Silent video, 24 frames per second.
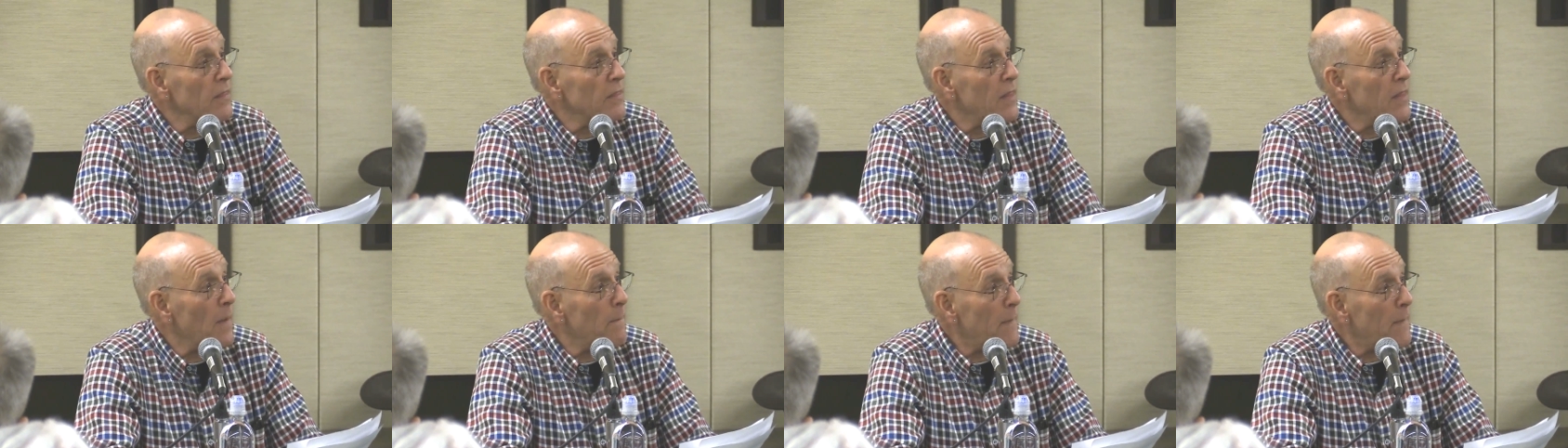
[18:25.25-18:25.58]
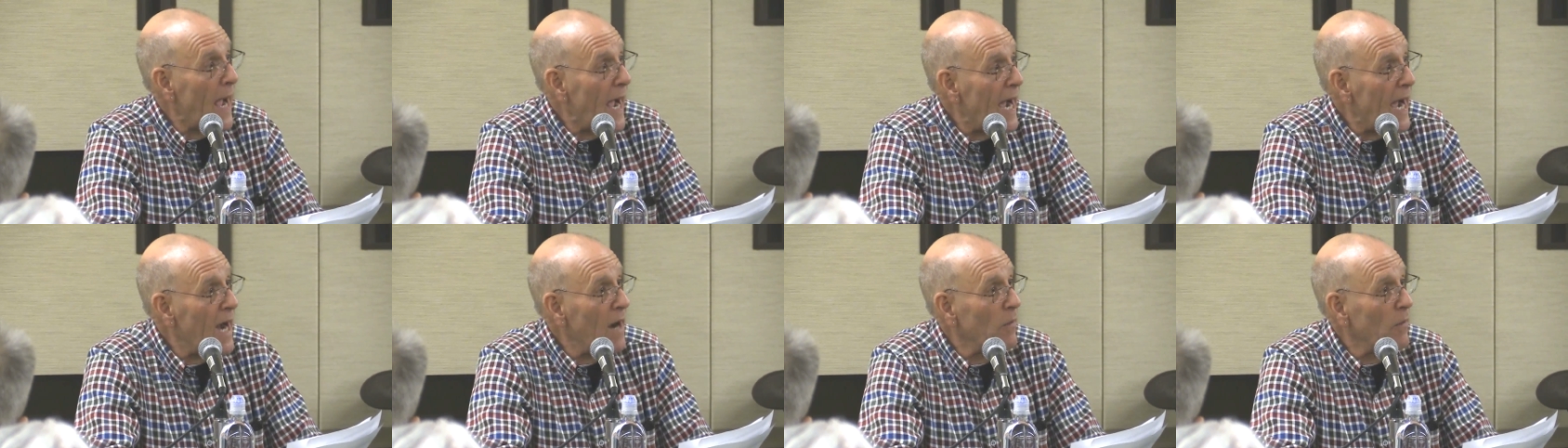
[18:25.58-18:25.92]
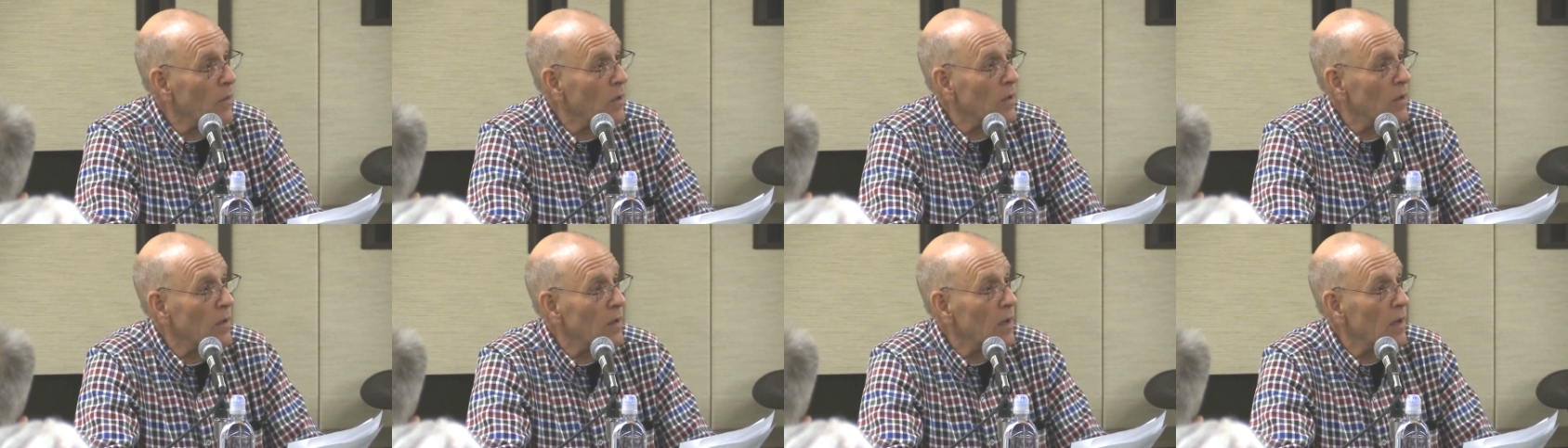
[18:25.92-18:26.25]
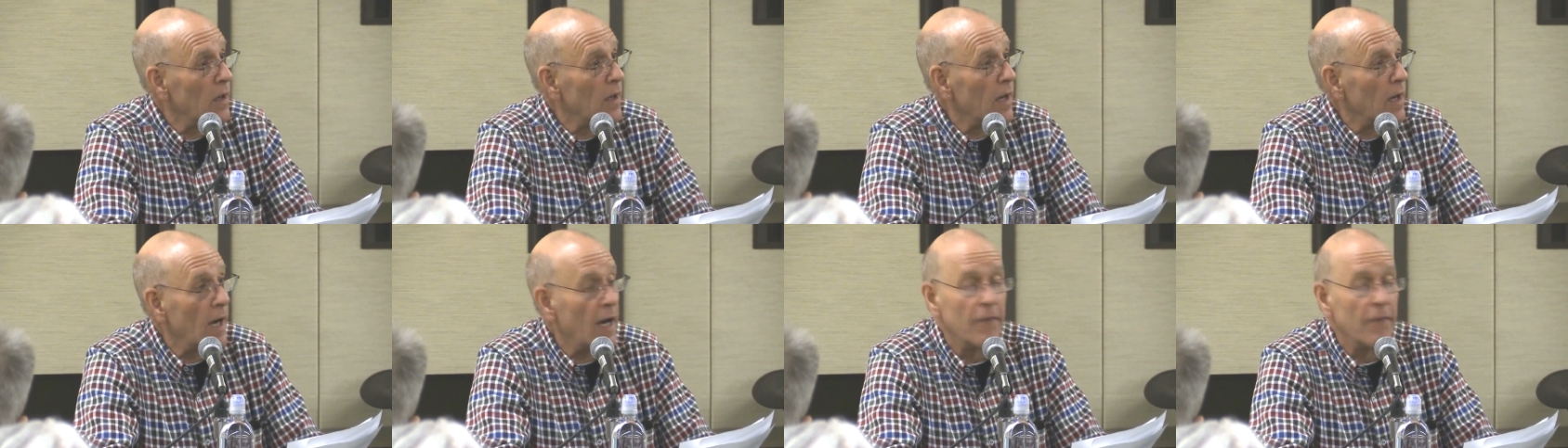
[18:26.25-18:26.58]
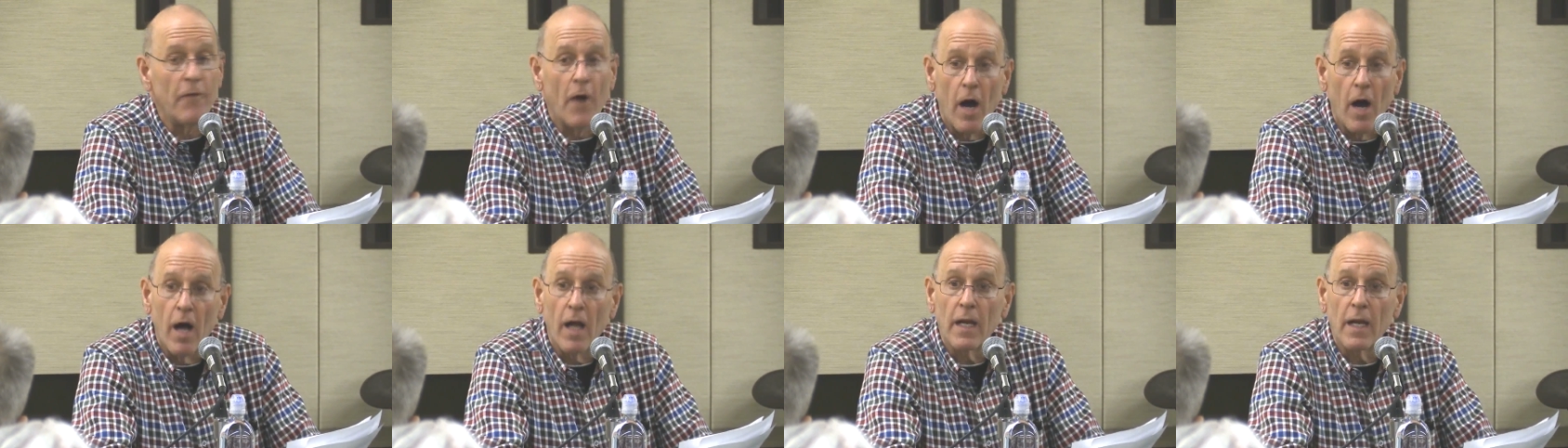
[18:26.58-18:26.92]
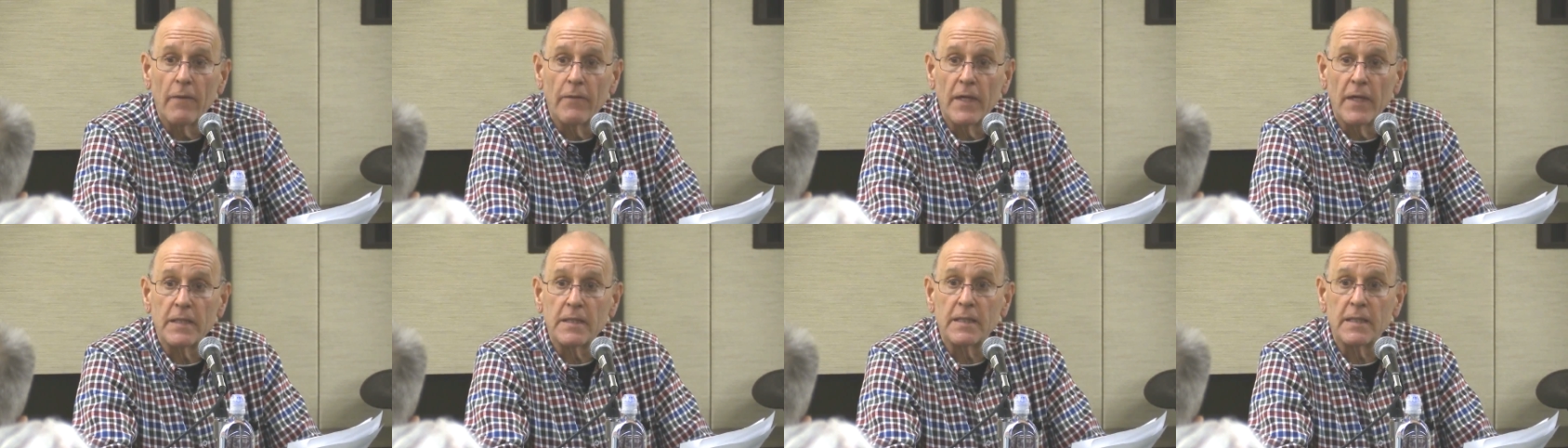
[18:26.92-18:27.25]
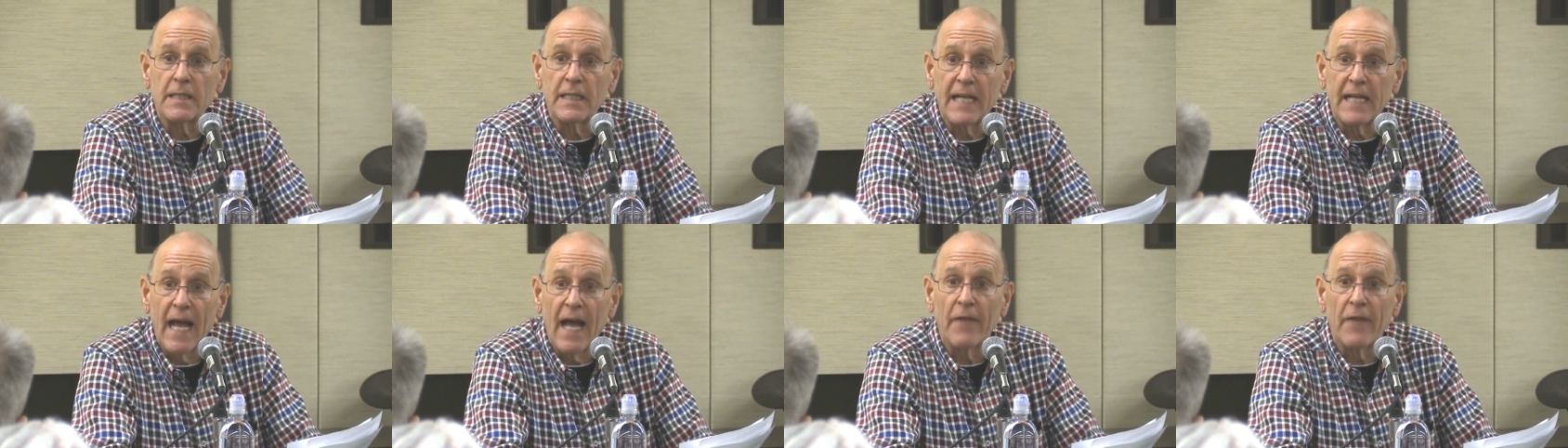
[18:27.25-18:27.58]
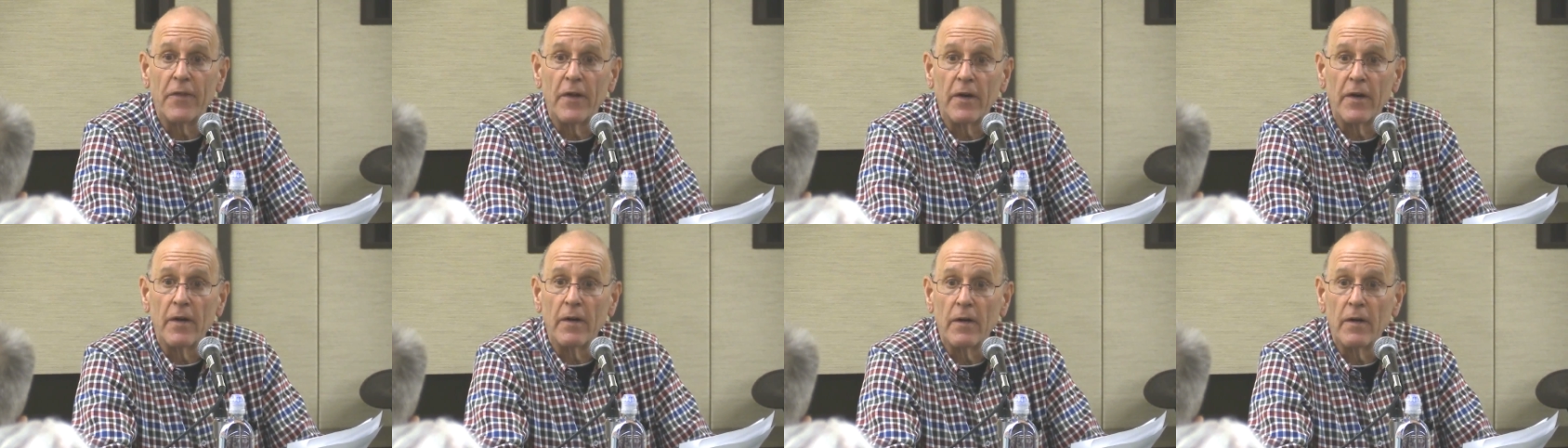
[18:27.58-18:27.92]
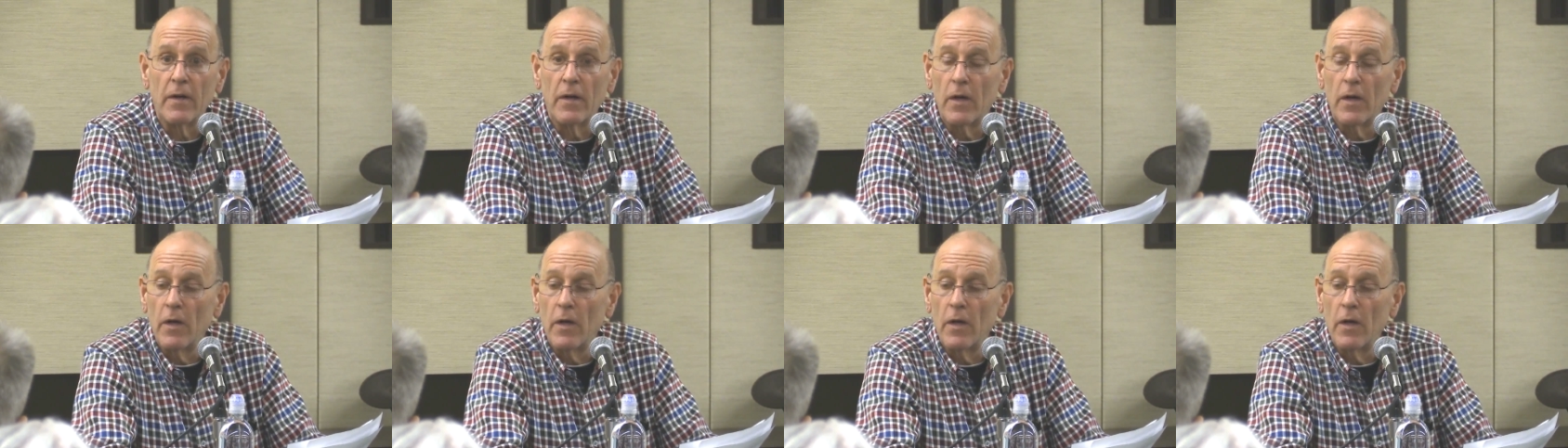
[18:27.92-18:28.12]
the power of all of us together,